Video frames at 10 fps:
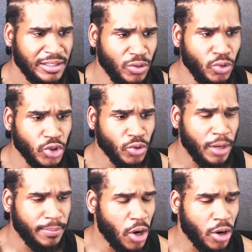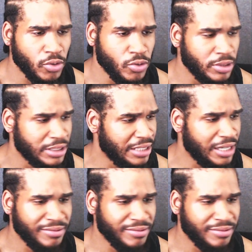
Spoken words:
Chiromaru and stuff?